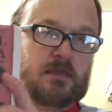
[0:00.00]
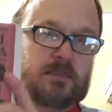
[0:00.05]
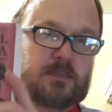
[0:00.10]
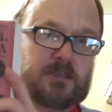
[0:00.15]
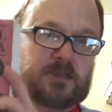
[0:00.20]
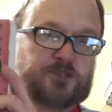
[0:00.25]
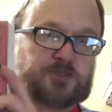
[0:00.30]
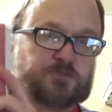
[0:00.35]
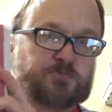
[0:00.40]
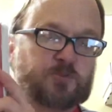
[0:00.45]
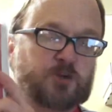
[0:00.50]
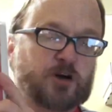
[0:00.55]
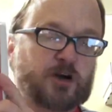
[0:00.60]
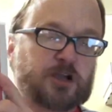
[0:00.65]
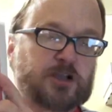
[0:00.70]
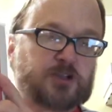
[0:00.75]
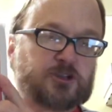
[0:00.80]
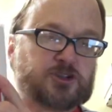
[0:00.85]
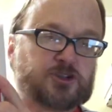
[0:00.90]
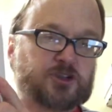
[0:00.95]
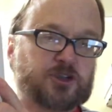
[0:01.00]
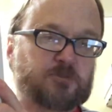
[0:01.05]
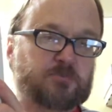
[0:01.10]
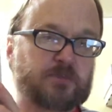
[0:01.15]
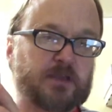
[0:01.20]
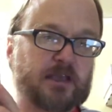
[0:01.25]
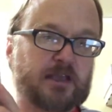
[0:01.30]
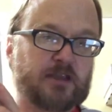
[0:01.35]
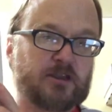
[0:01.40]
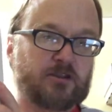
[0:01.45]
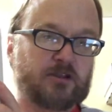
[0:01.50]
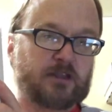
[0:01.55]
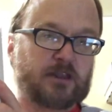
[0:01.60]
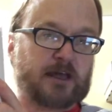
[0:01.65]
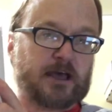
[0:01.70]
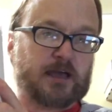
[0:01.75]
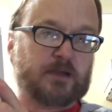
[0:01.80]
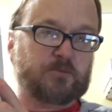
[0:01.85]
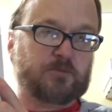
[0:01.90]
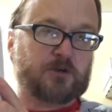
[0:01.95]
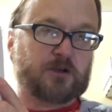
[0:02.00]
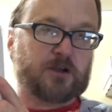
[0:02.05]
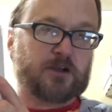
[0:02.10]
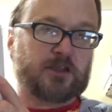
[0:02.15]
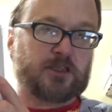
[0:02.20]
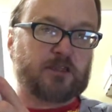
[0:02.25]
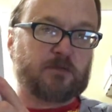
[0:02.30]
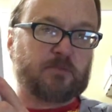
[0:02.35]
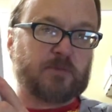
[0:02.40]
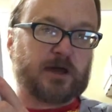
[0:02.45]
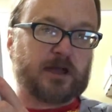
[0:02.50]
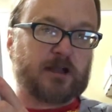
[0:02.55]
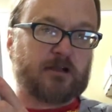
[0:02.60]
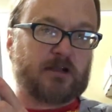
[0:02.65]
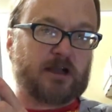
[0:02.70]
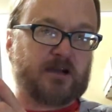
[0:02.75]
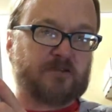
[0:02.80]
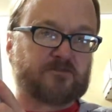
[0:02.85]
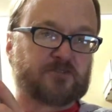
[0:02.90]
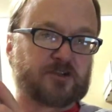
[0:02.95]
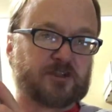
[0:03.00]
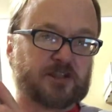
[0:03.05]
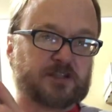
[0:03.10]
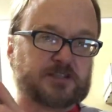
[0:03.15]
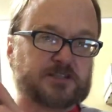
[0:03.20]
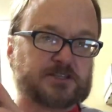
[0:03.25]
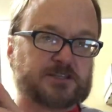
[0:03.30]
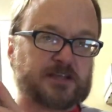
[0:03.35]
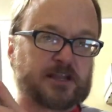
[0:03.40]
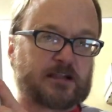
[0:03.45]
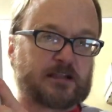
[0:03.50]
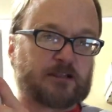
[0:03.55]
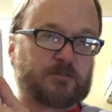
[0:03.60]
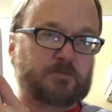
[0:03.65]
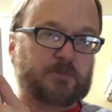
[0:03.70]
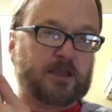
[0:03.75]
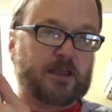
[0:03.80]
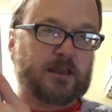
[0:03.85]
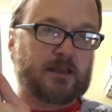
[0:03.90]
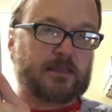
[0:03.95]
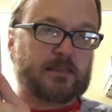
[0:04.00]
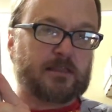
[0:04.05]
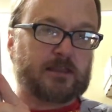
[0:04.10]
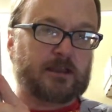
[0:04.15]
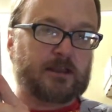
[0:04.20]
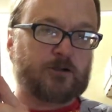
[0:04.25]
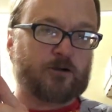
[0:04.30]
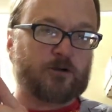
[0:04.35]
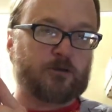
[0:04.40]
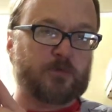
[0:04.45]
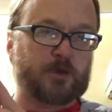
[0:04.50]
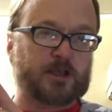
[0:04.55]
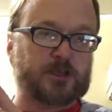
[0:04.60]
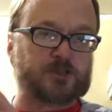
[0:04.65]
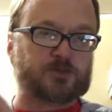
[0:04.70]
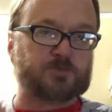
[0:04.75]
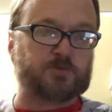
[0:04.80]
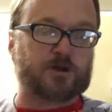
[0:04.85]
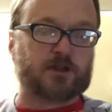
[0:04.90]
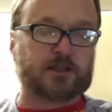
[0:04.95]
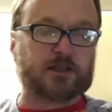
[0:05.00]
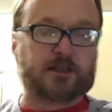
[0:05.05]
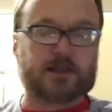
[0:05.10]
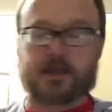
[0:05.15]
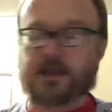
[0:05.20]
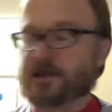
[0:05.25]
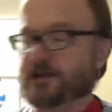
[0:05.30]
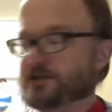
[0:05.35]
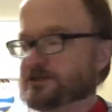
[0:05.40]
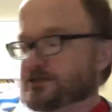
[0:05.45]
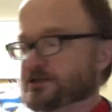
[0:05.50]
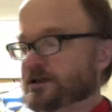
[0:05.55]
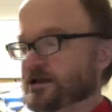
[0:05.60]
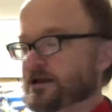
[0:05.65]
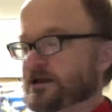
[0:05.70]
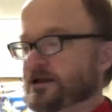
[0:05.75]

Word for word: this book should be in your library, The Biographical Encyclopedia of the Negro Baseball Leagues.